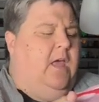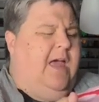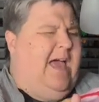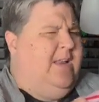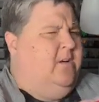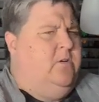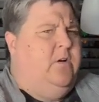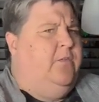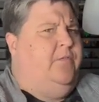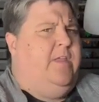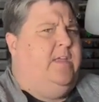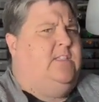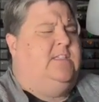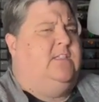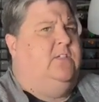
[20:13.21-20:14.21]
I don't know if
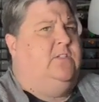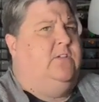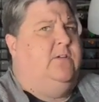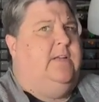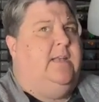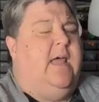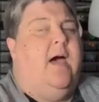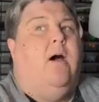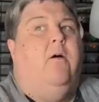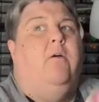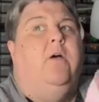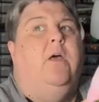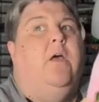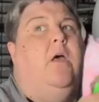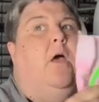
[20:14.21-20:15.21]
they still do it now.
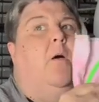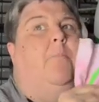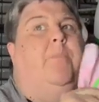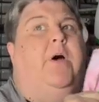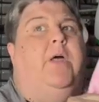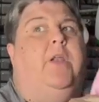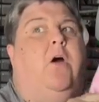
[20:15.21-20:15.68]
But